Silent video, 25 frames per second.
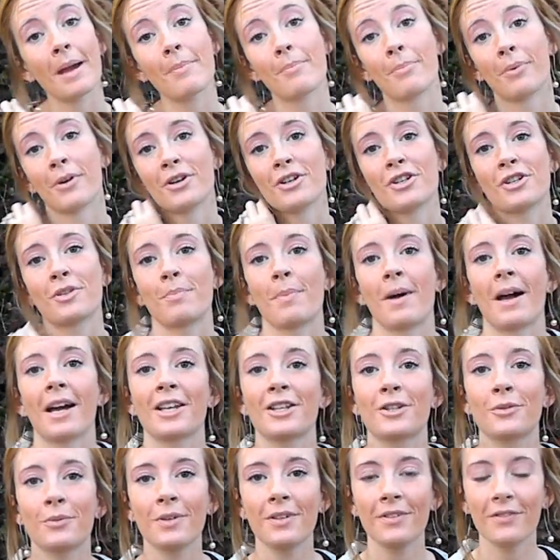
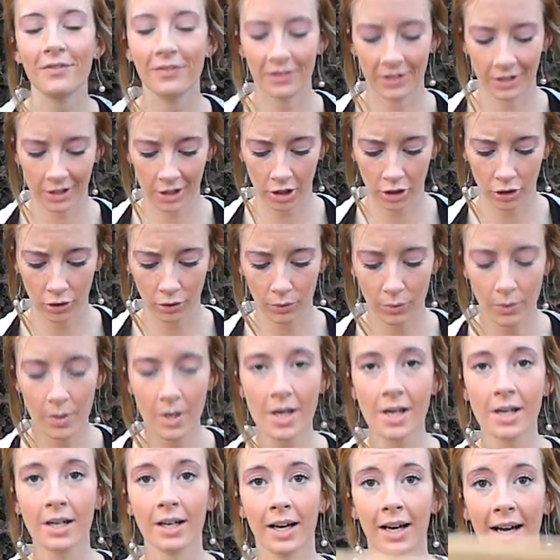Birchbox
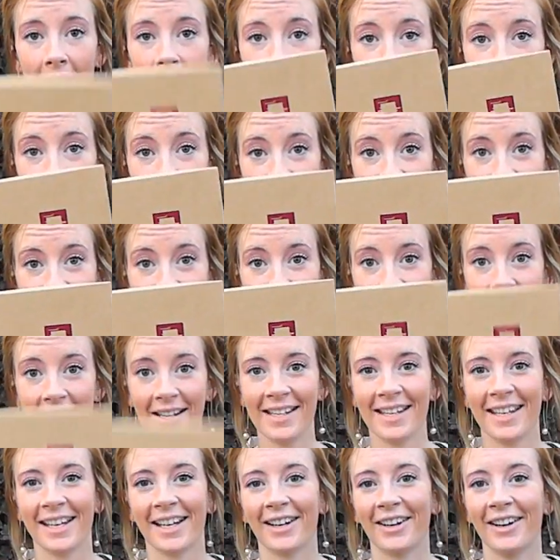review. I got it
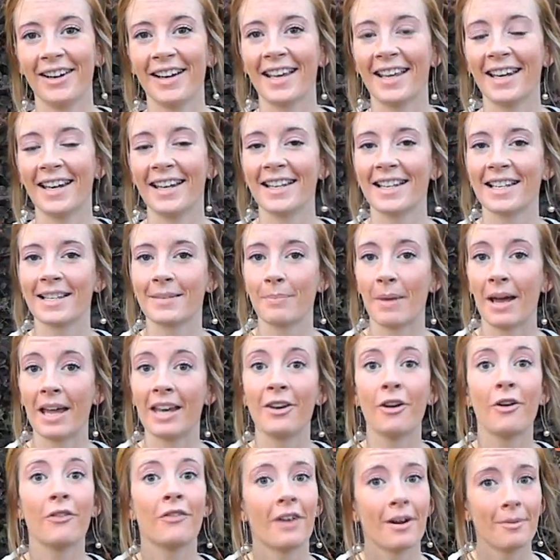right here. It is my
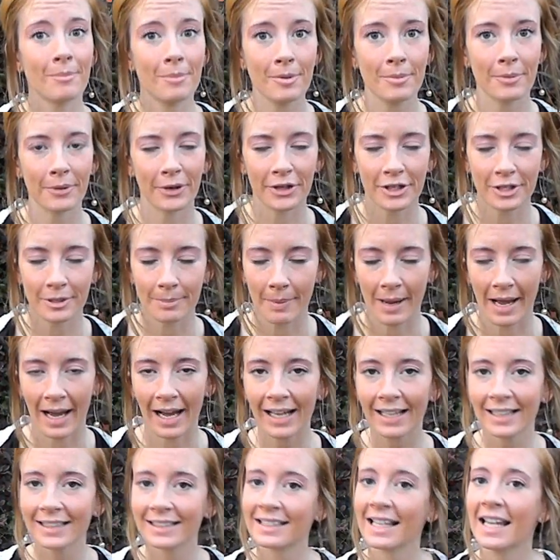November
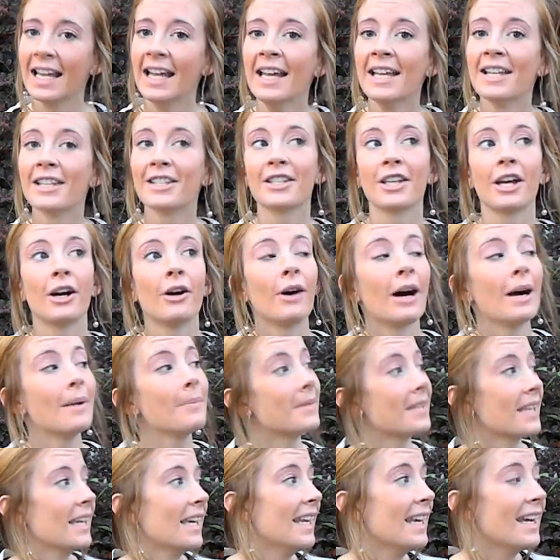Birchbox. So
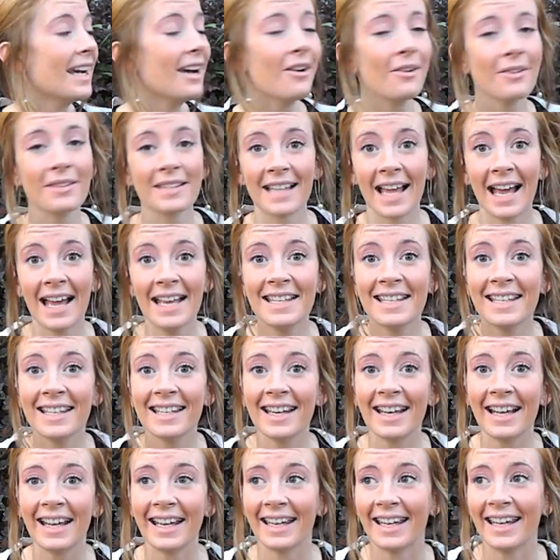I'm sitting outside
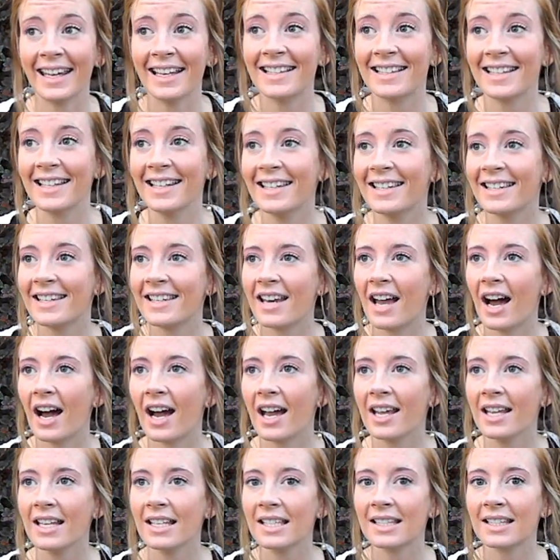tonight. It's a
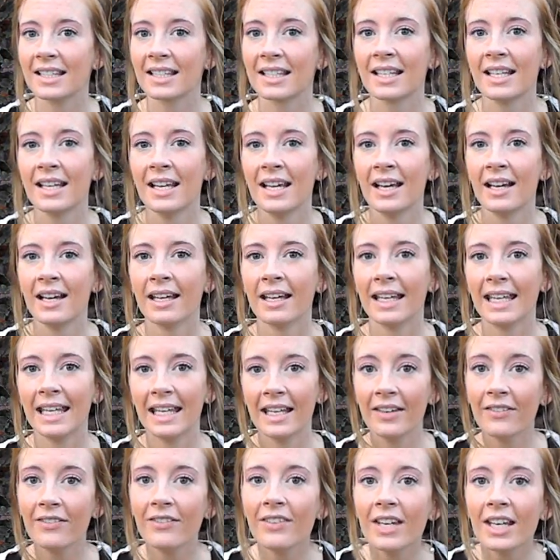nice
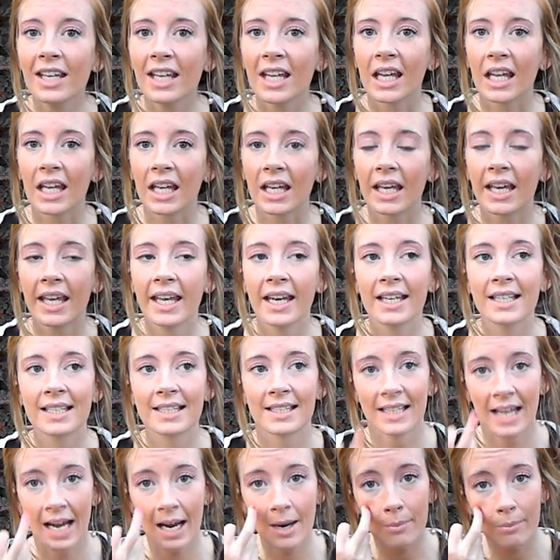evening and
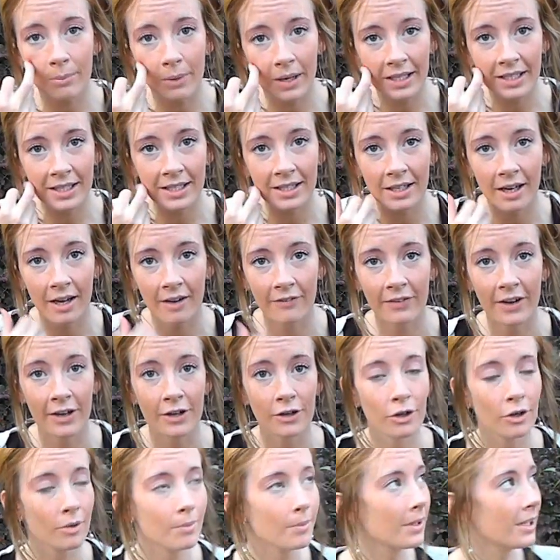it's not bright enough. I
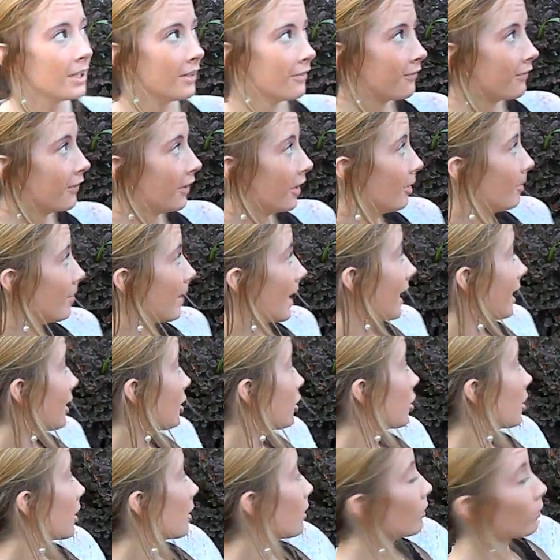normally film
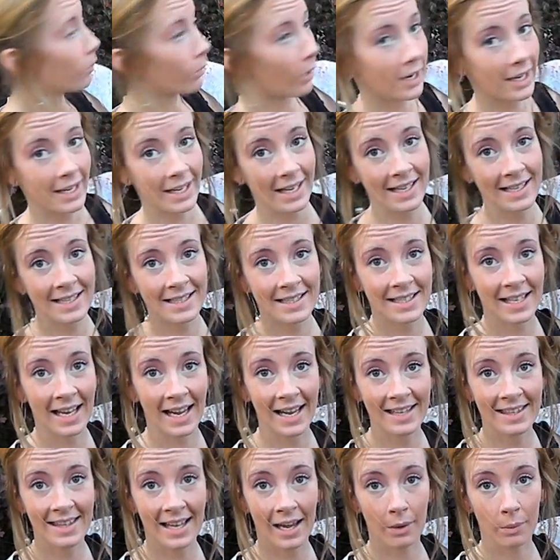actually right
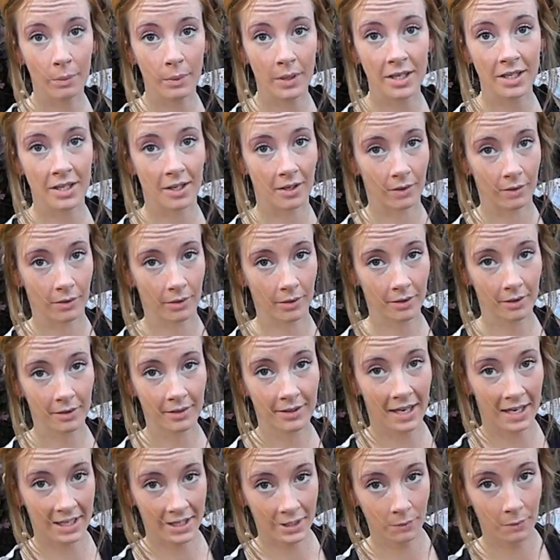inside that window.
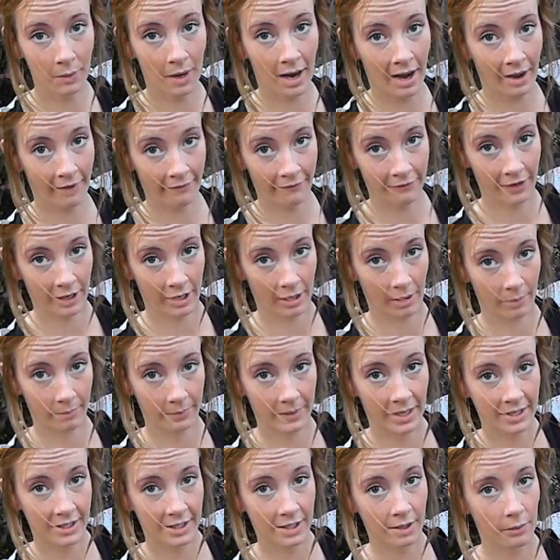That's where I film.
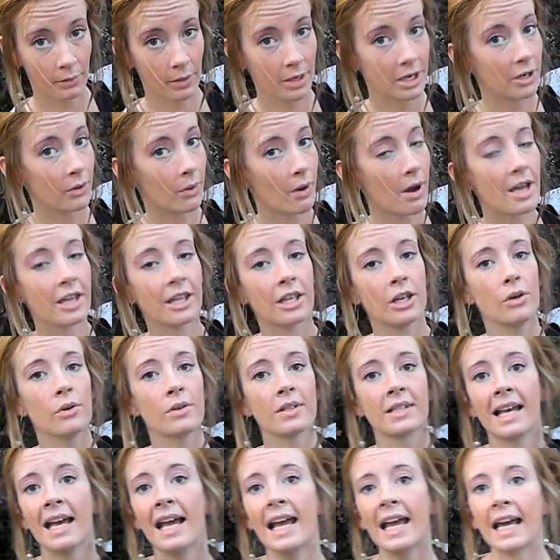That's the window I
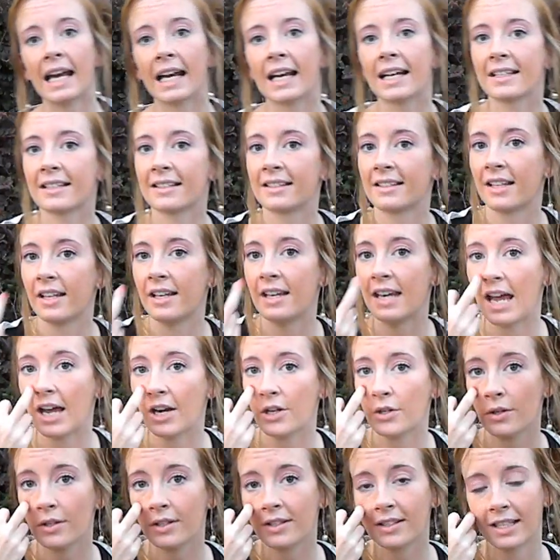use because the
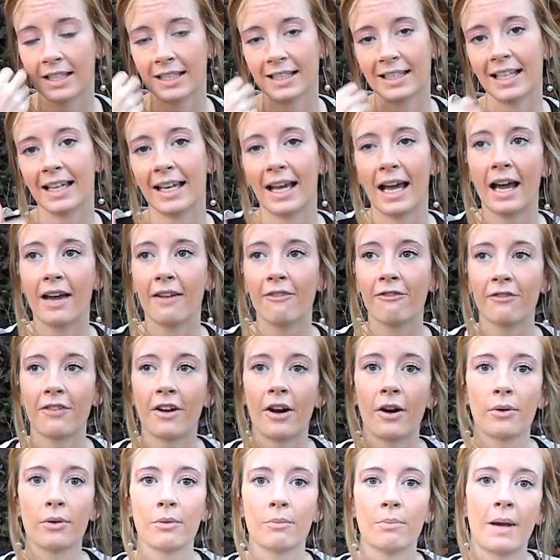natural sunlight I
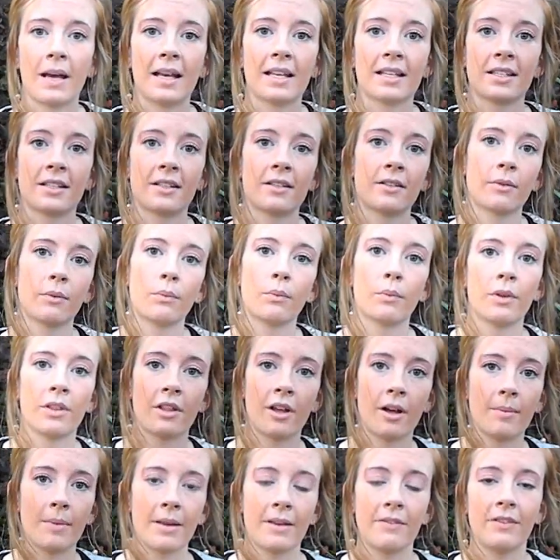found best with
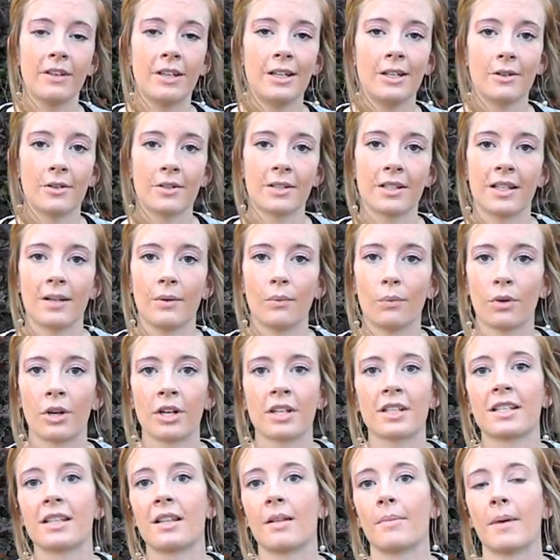all my videos. It
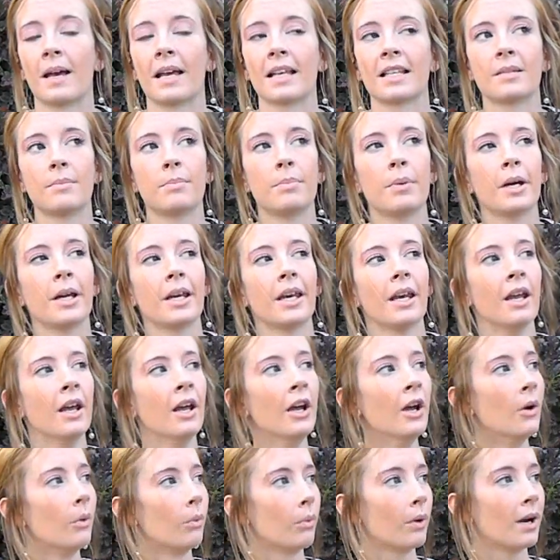works the best. But
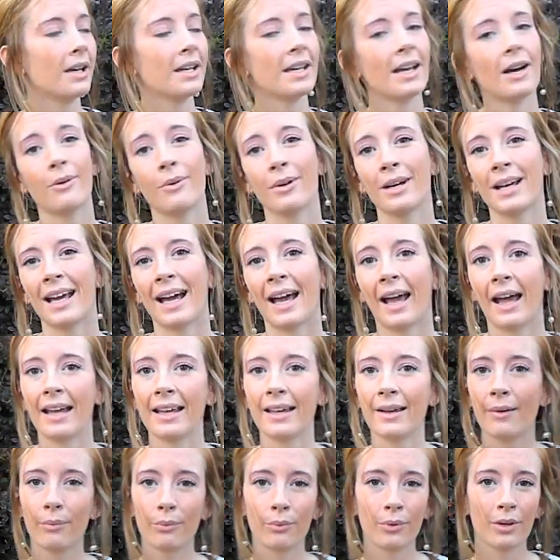right now
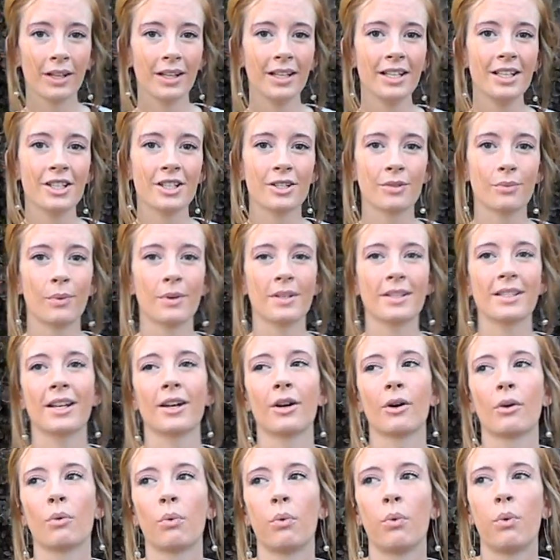it really just
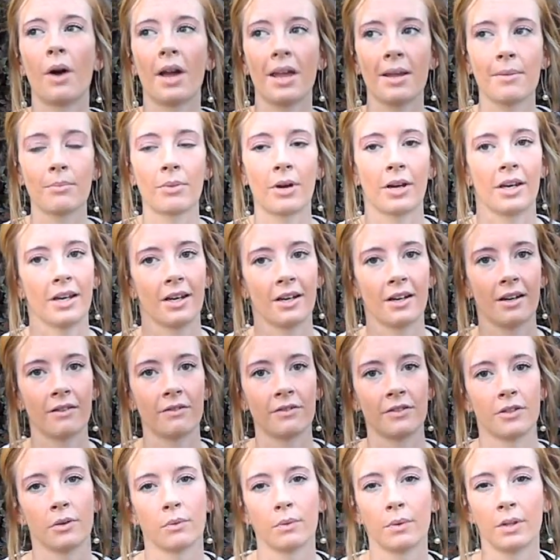wasn't quite bright
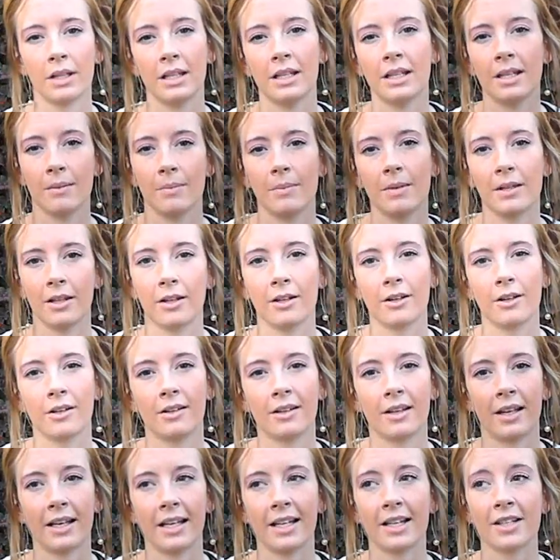enough to really give me the
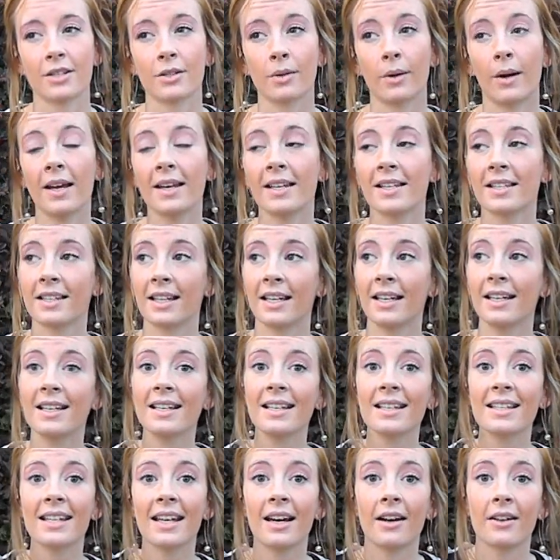good lighting. So I decided
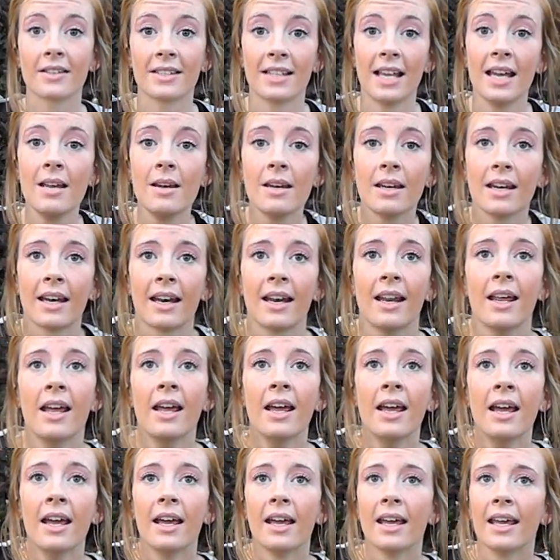to sit outside and
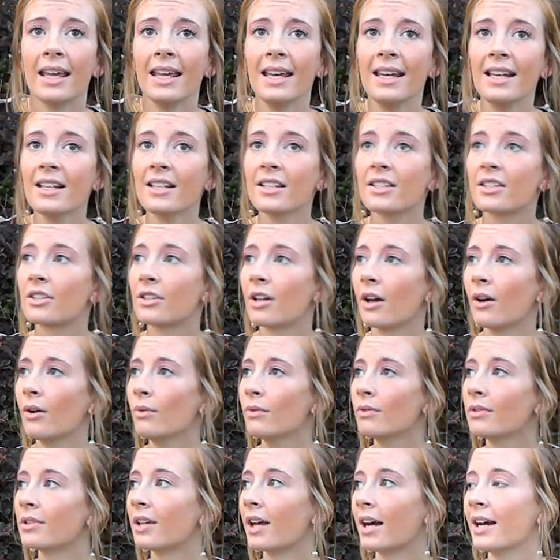it is so
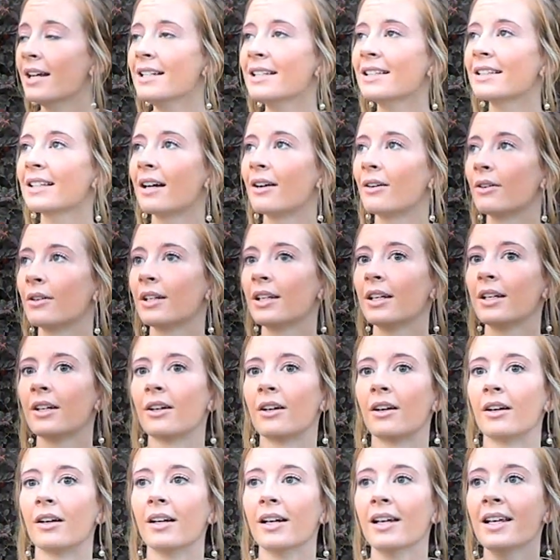nice out
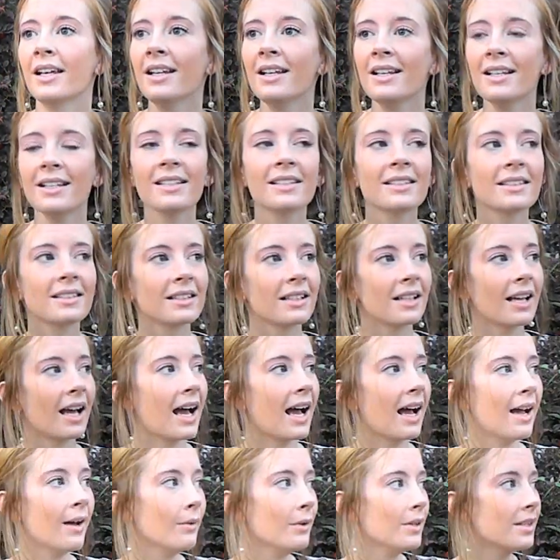here. It is,
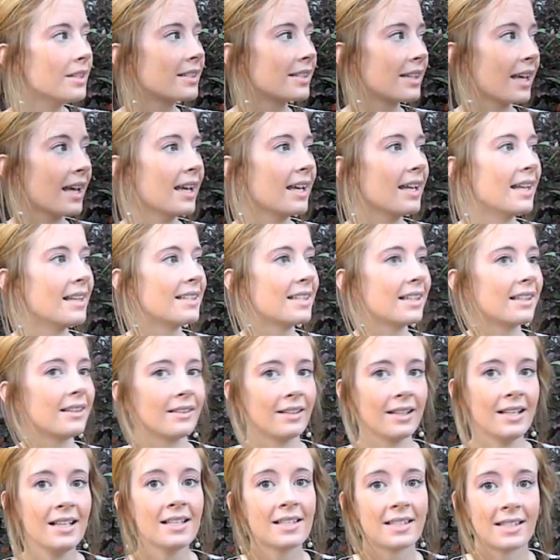I would say it's at
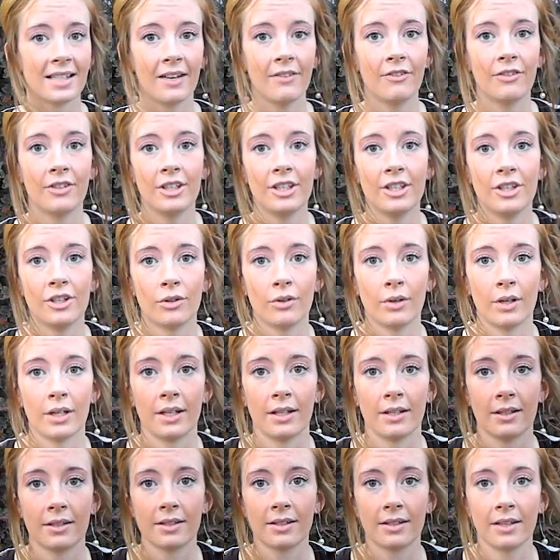least 70
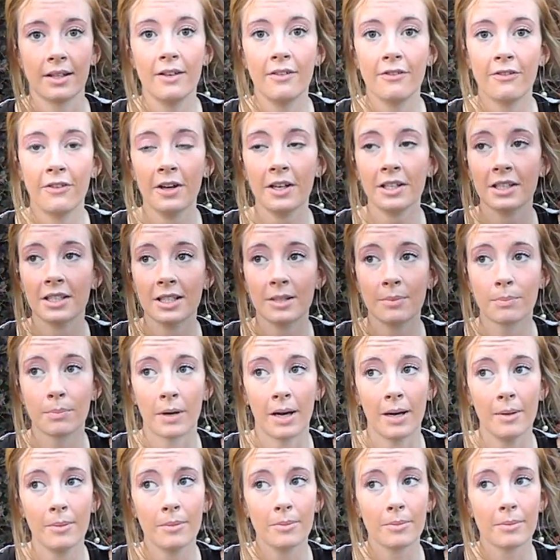degrees. In fact, it's
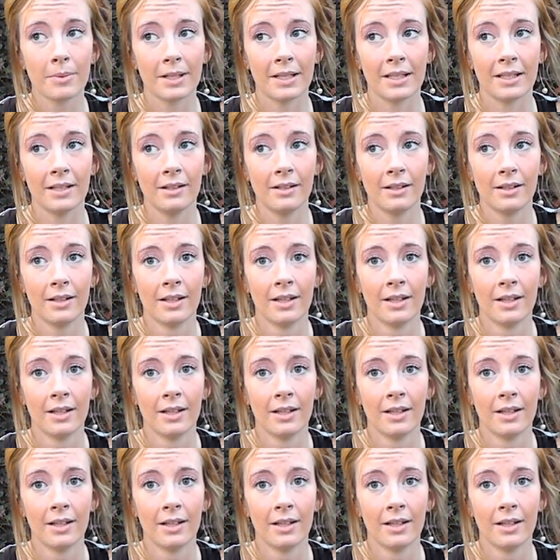probably